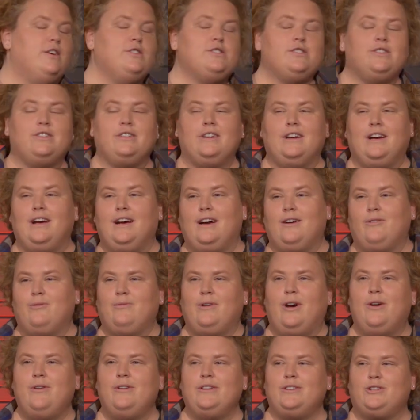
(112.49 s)
Those are uh,
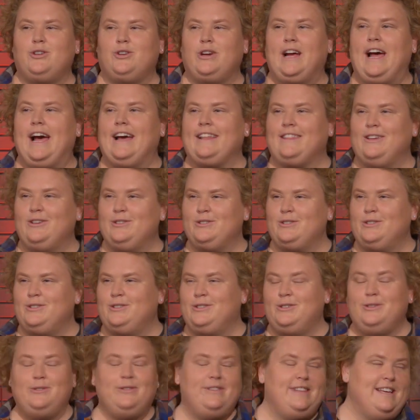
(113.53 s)
Road and Track. Those are
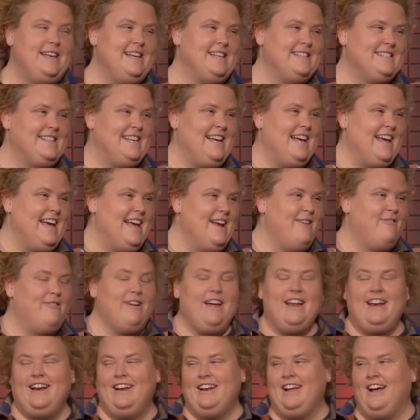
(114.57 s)
two things I hate
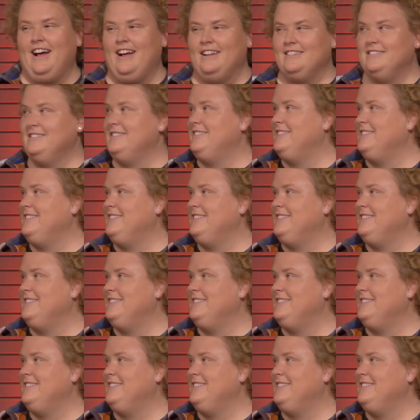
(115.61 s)
running on.